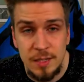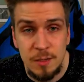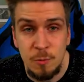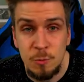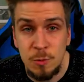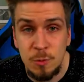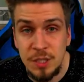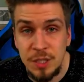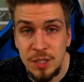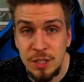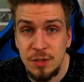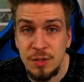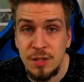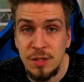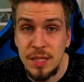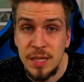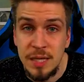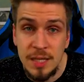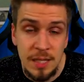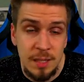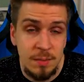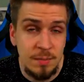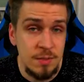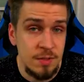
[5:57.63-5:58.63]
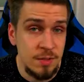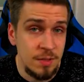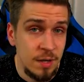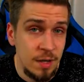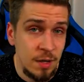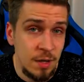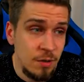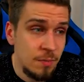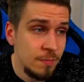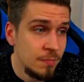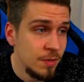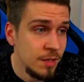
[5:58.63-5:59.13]
where you need him to
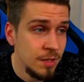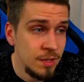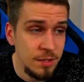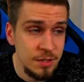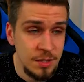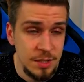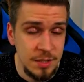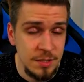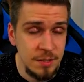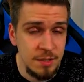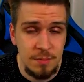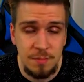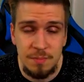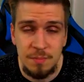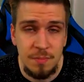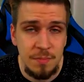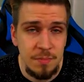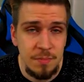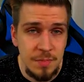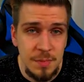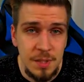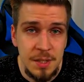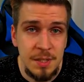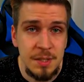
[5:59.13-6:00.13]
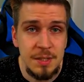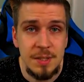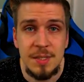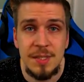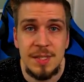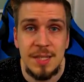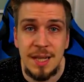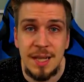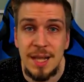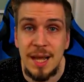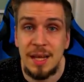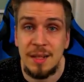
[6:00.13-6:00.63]
go. You just
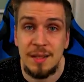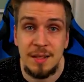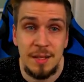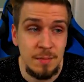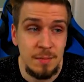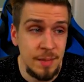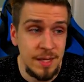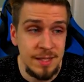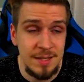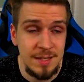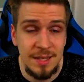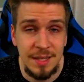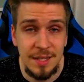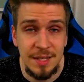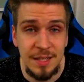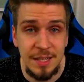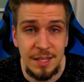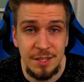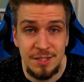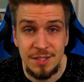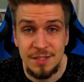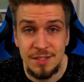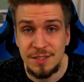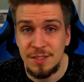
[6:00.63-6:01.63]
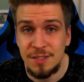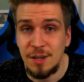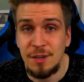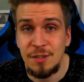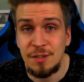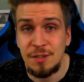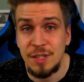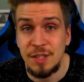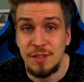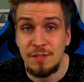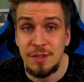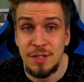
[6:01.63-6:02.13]
select it, basically. You just
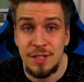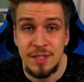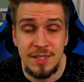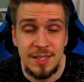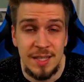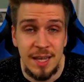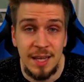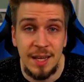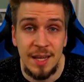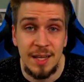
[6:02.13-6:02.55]
hold it for a second,